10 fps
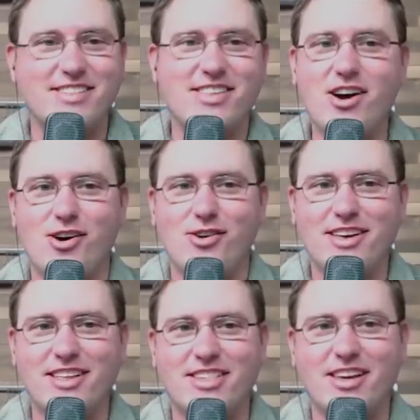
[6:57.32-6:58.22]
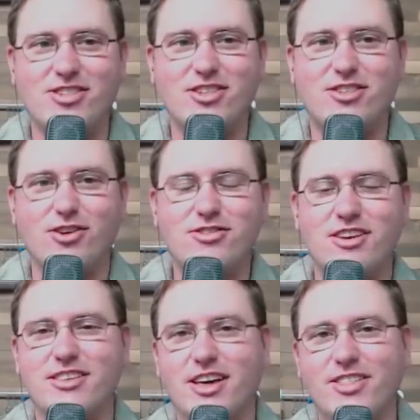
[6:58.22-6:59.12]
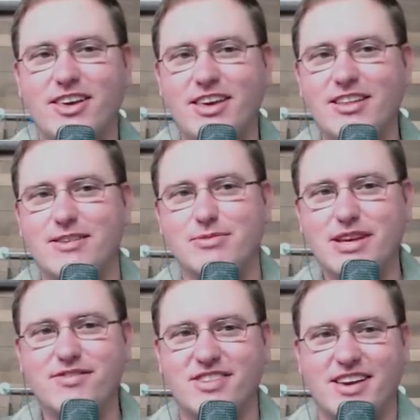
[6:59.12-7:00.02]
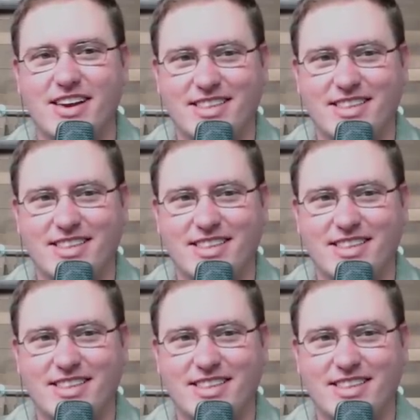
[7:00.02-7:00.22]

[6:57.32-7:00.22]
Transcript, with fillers: no, it's it's just toast until the helium leaves again.